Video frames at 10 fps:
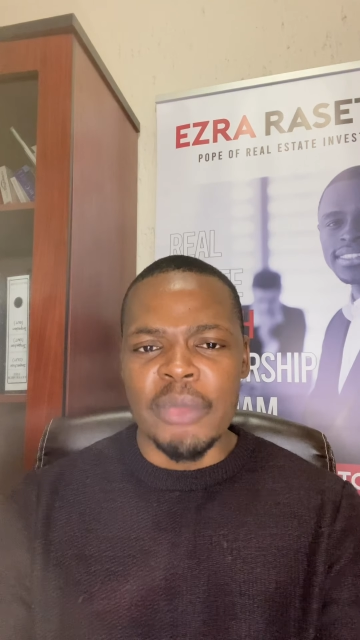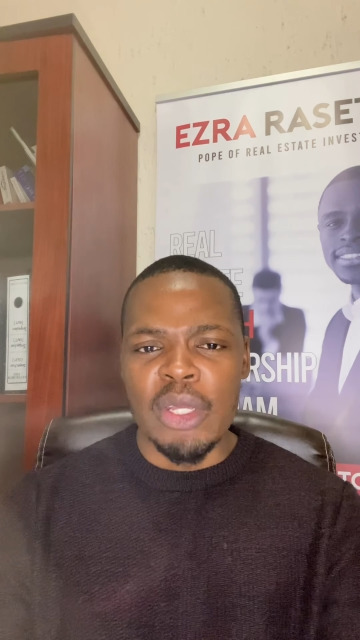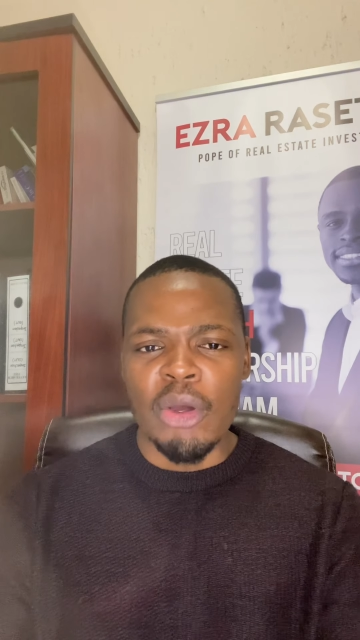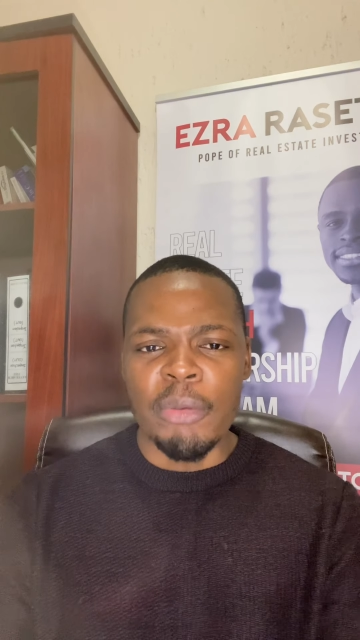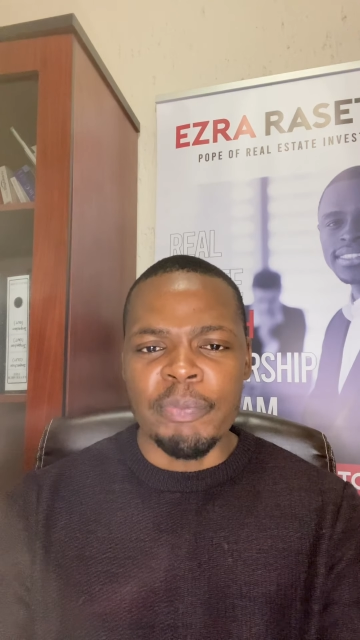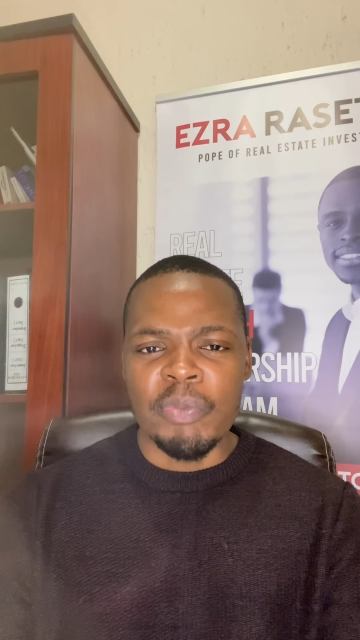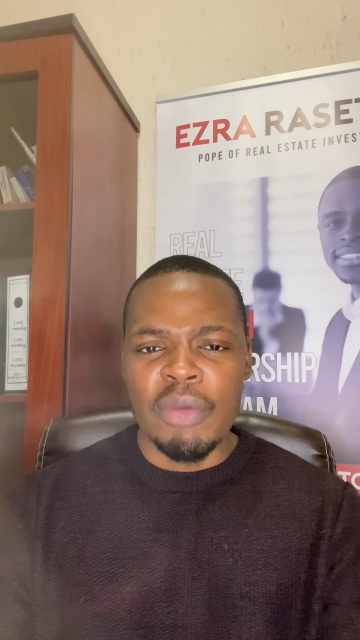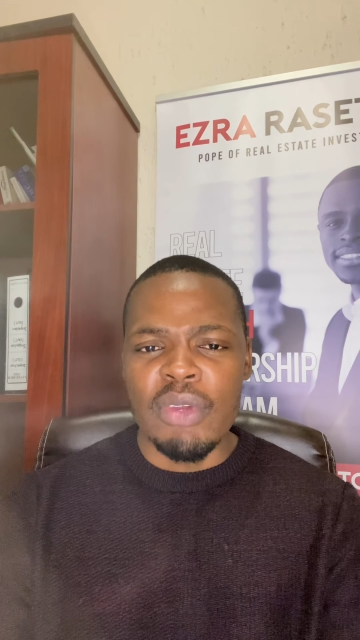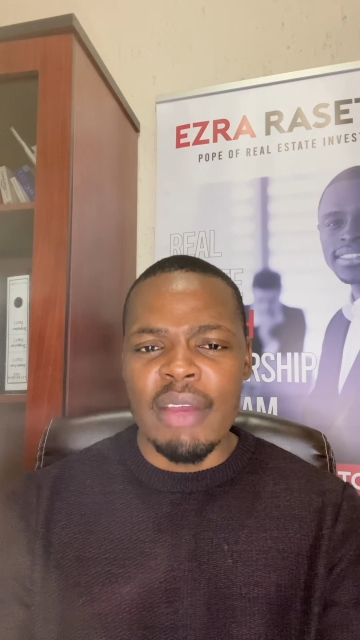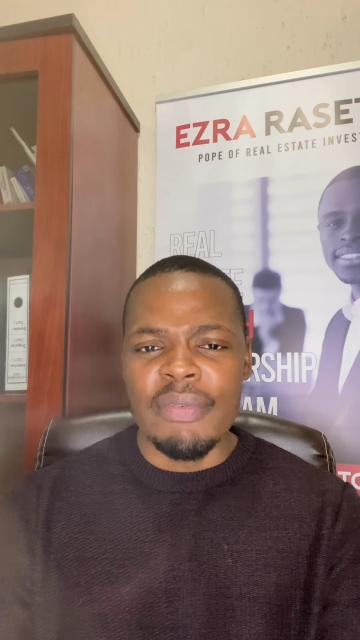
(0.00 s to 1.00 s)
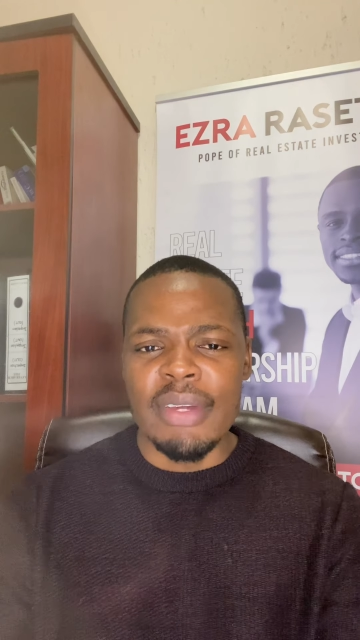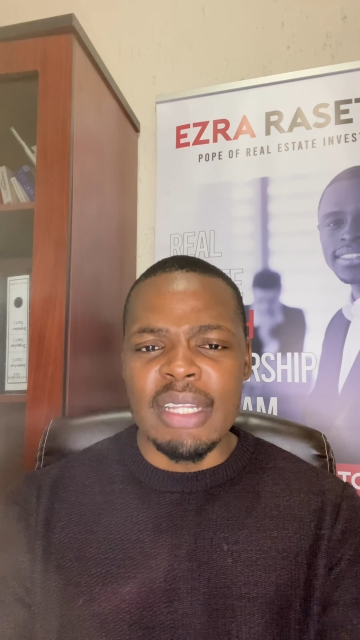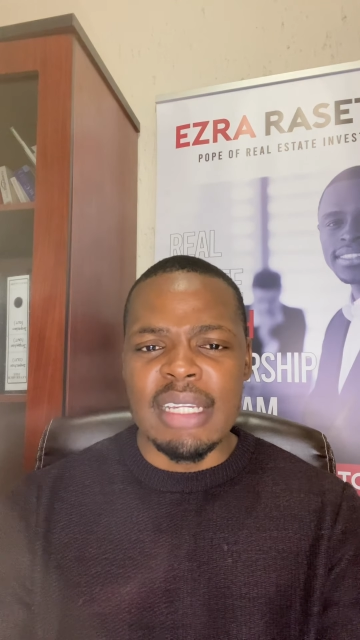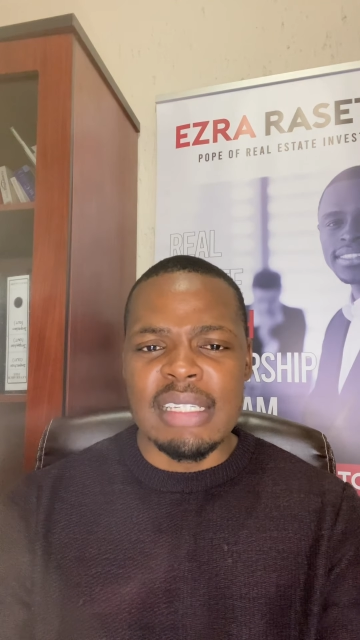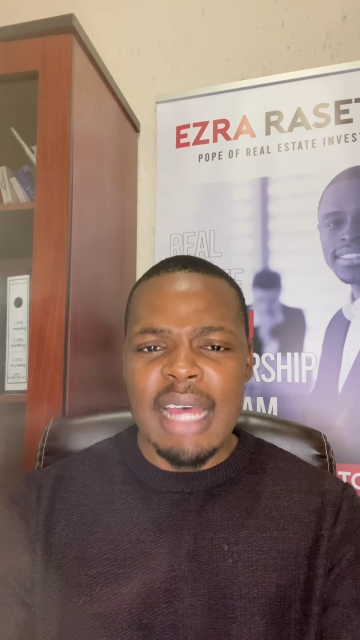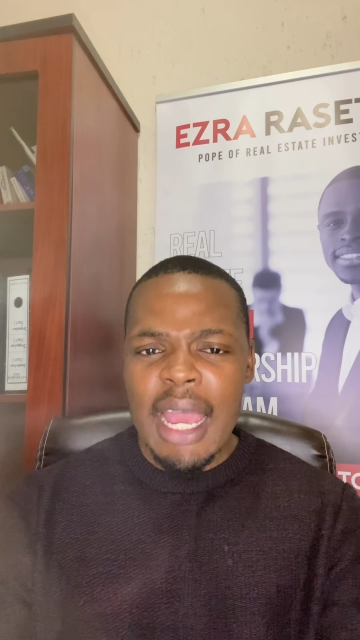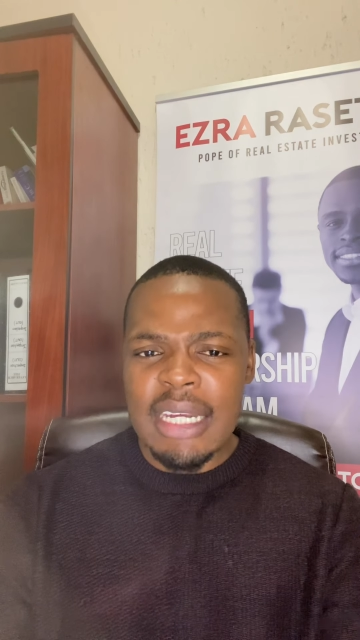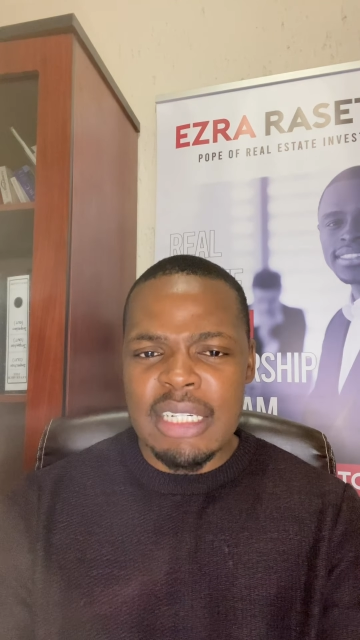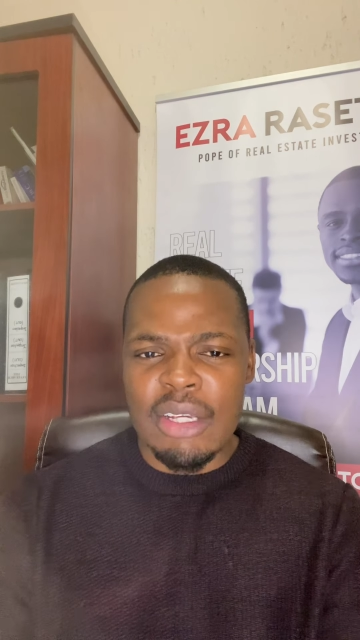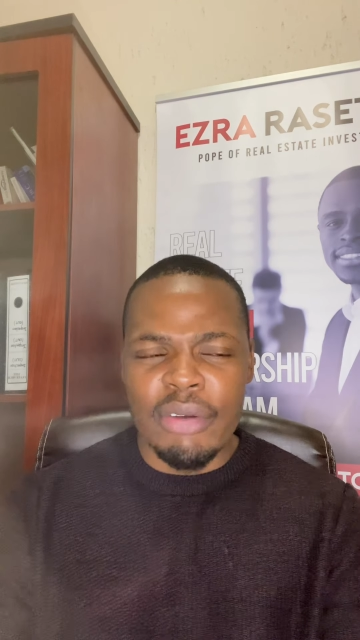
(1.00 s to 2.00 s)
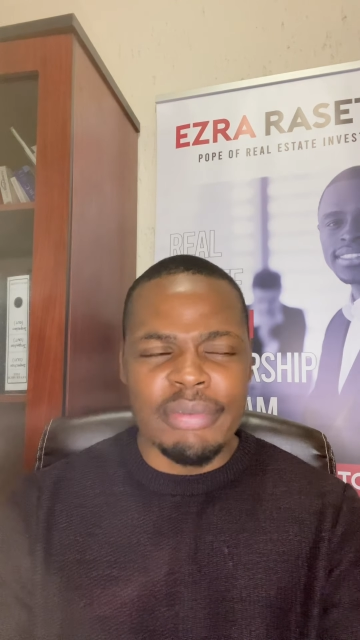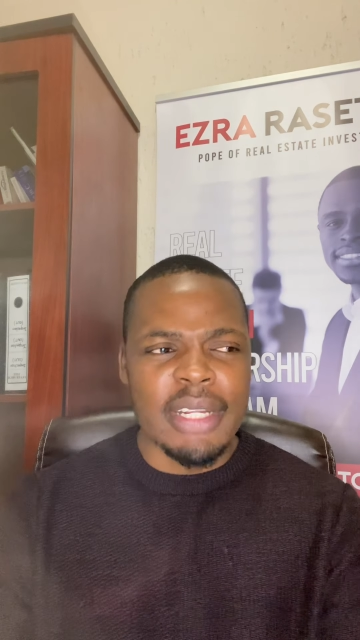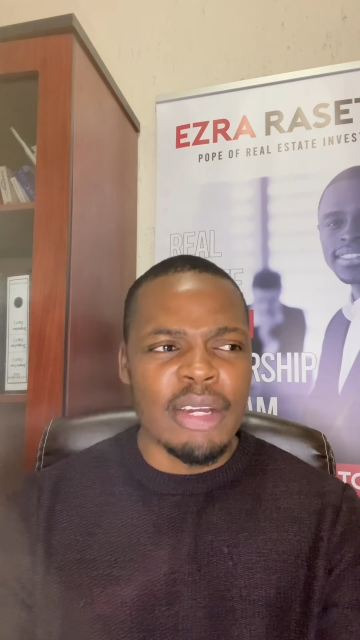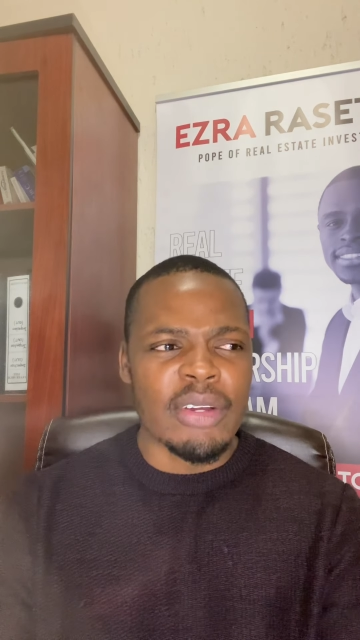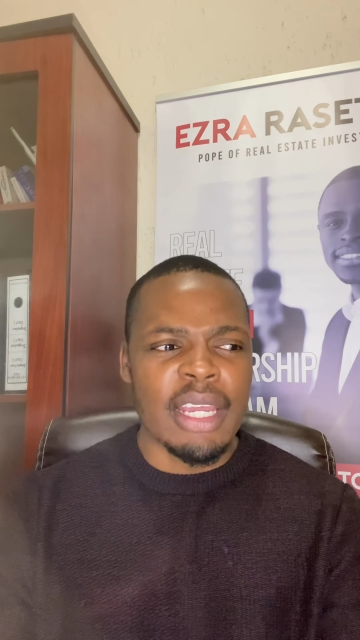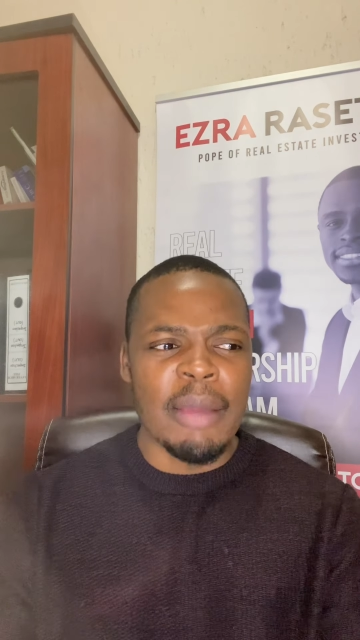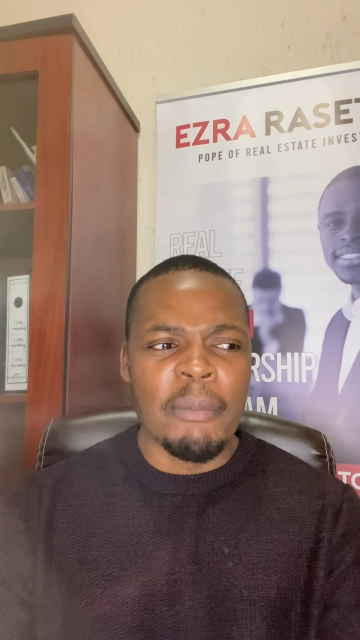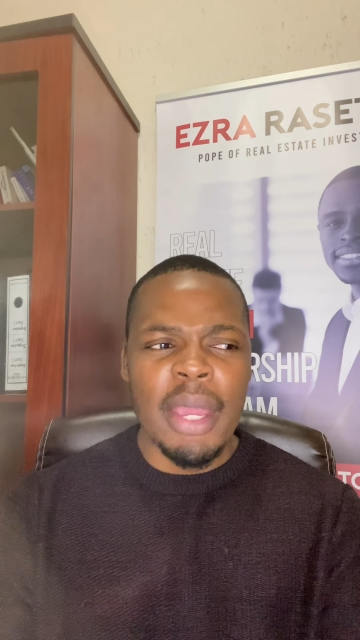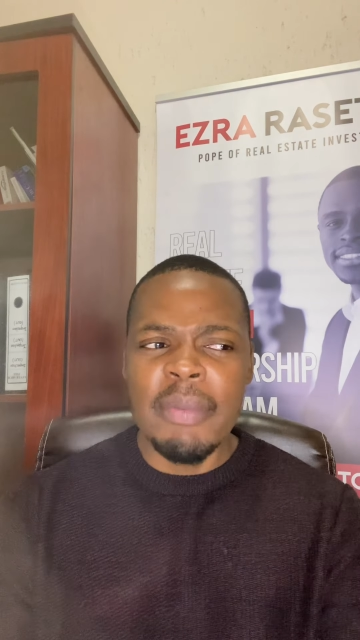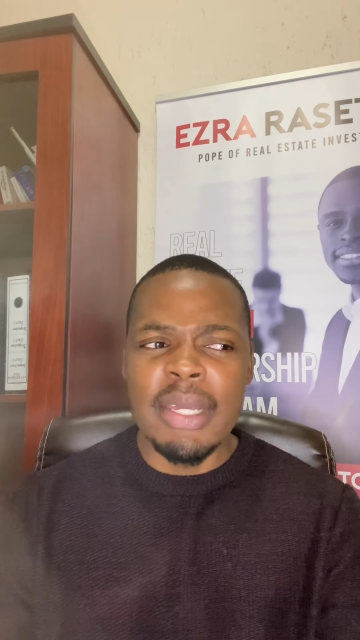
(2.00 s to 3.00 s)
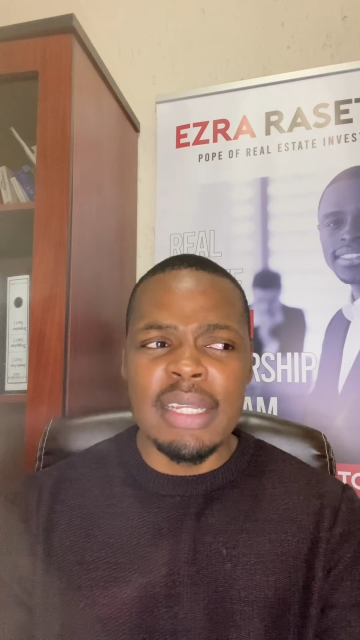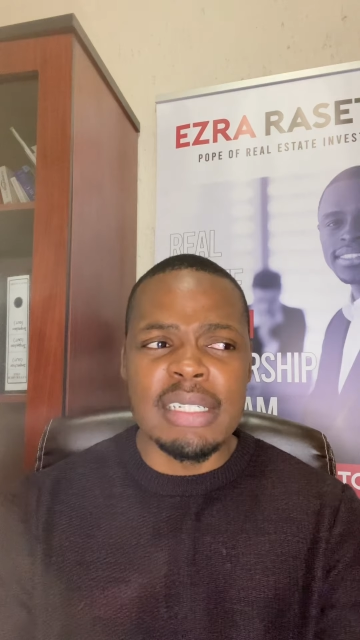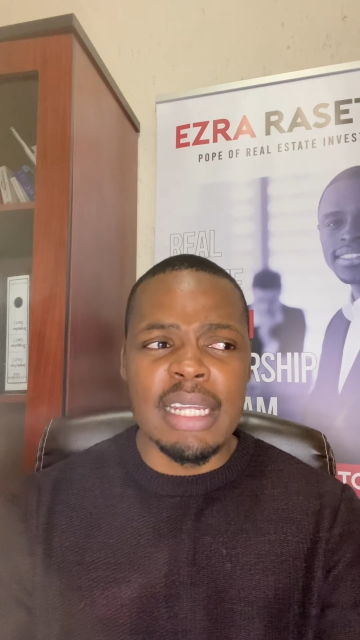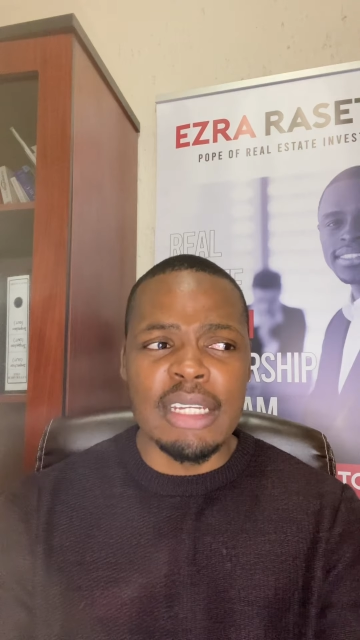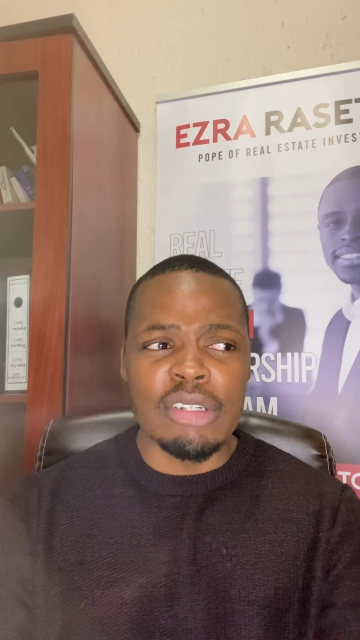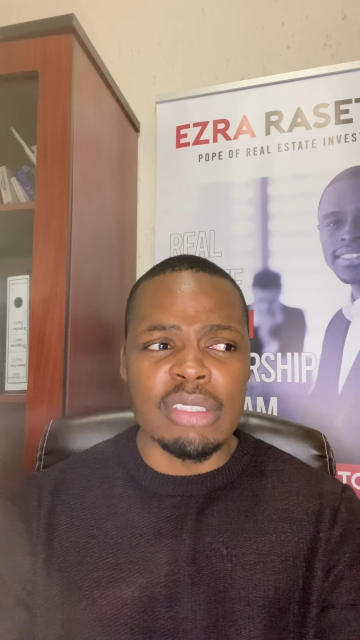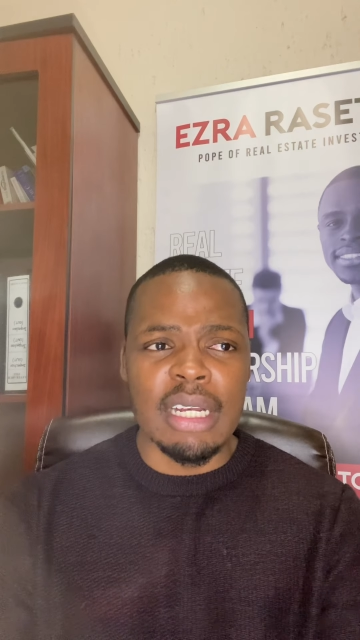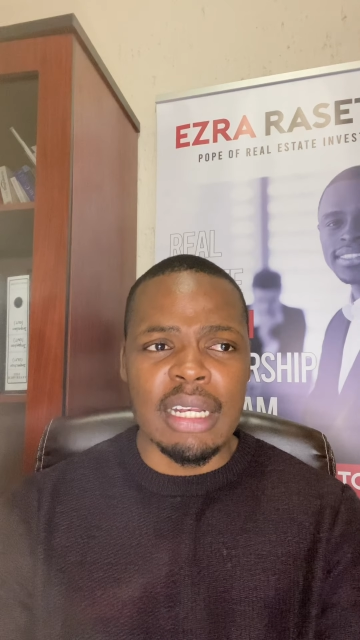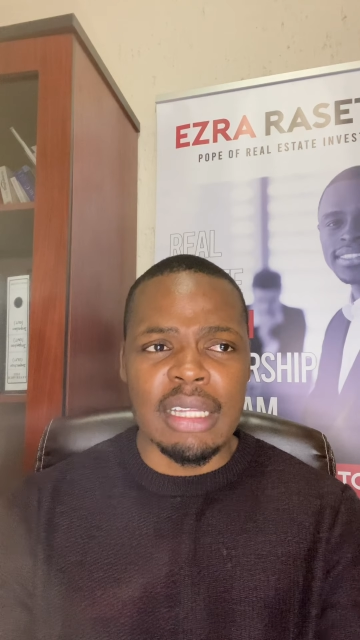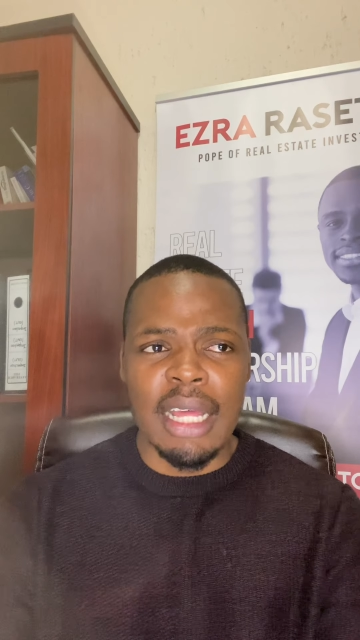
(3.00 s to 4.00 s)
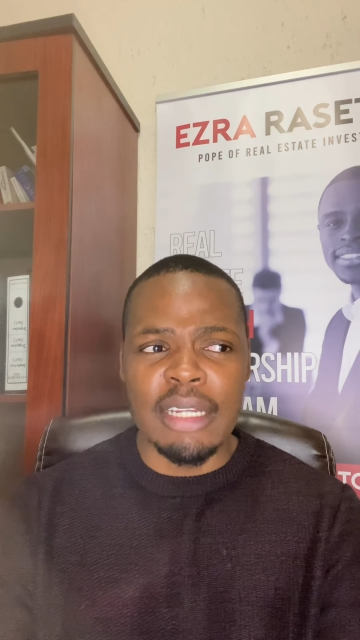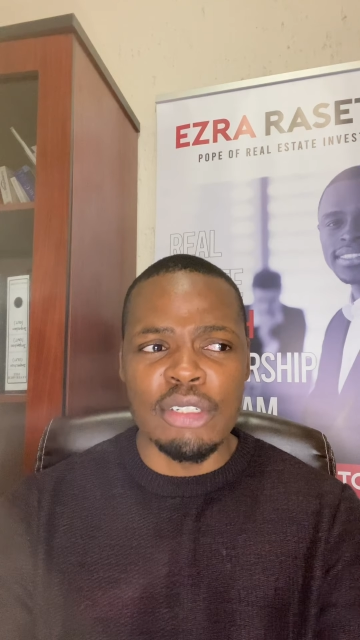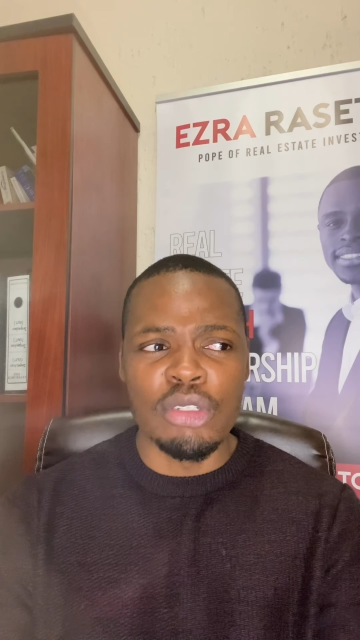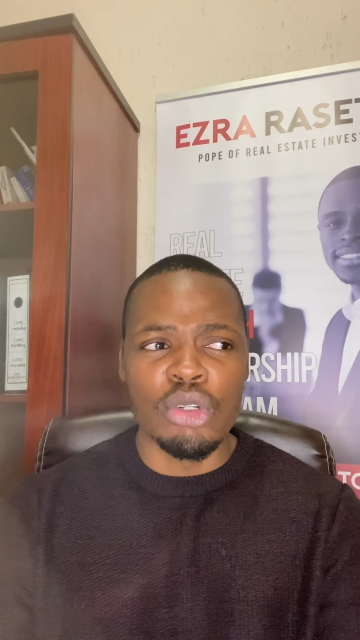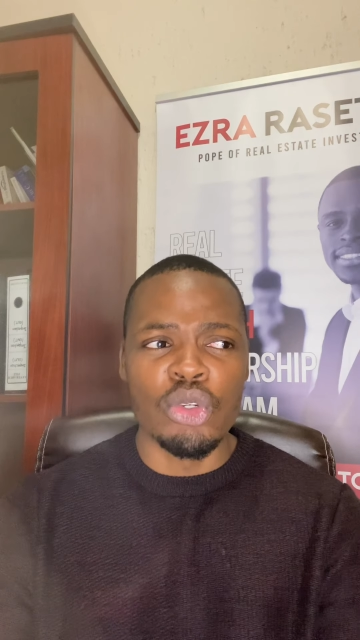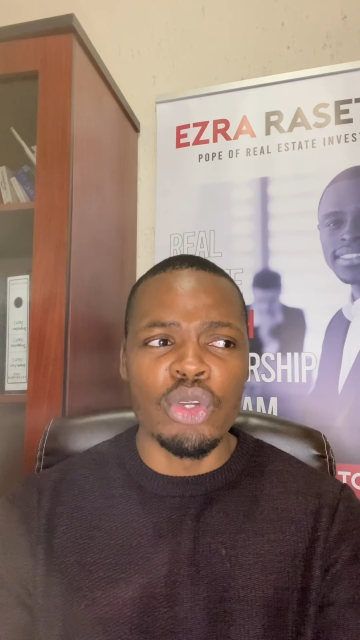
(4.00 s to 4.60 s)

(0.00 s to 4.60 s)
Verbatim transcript: you know, if you have the anxiety of saying, okay, maybe this thing is not the right thing to do.